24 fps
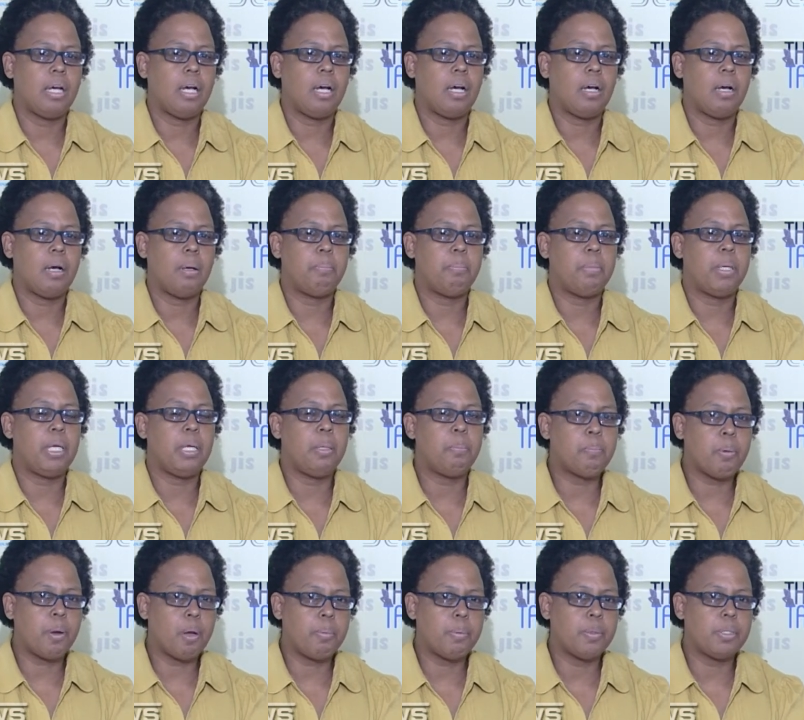Um,
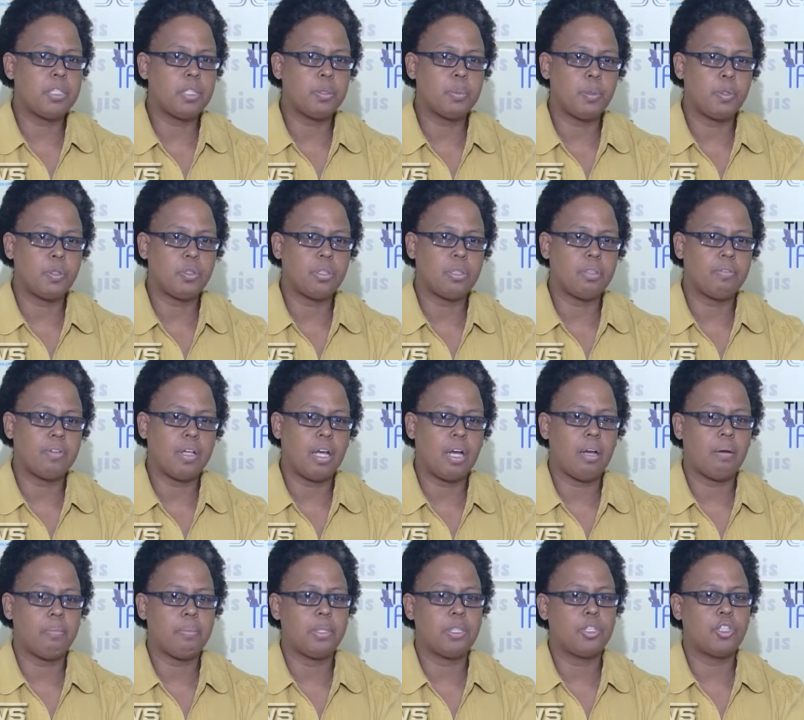improper disposal of
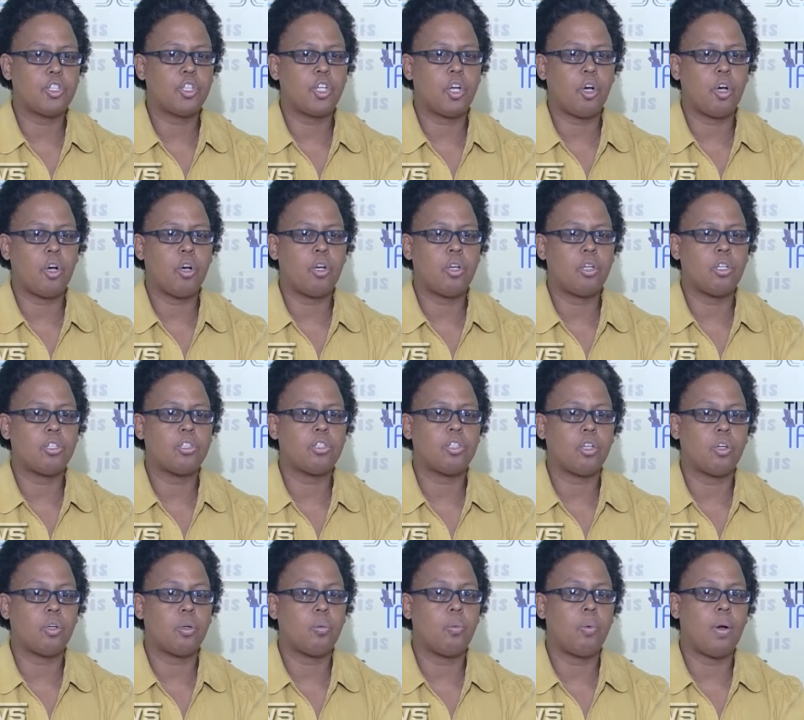garbage cause
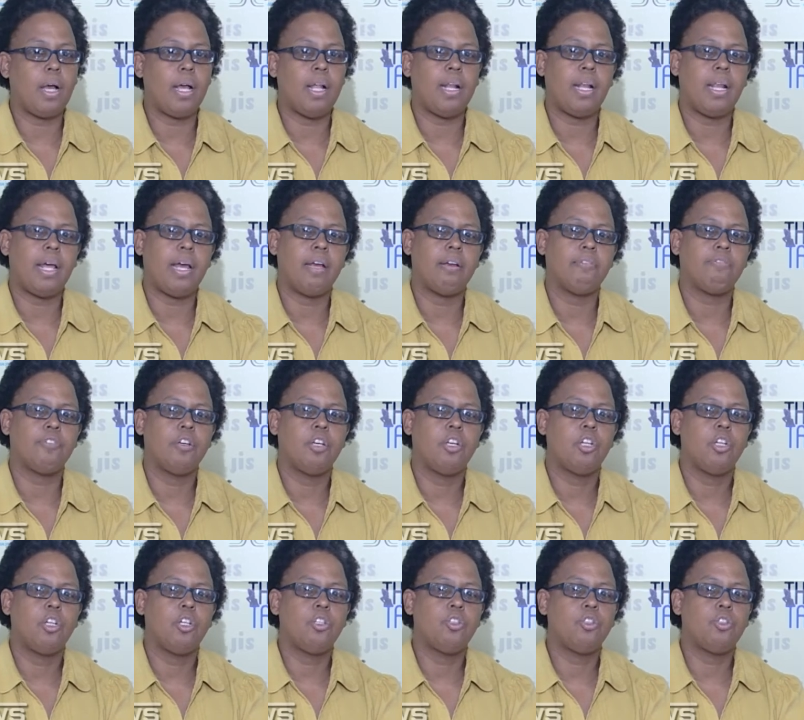our wildlife
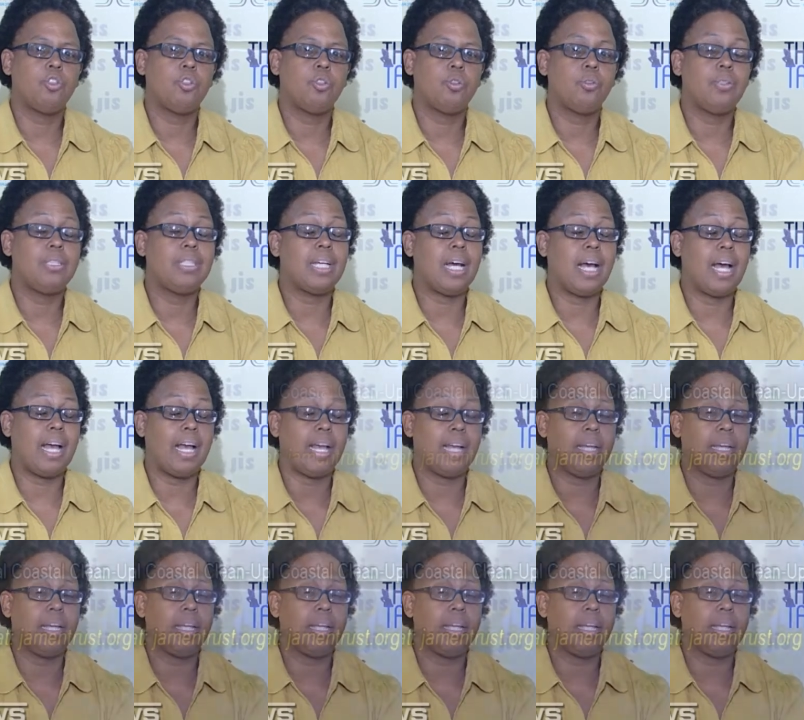to die.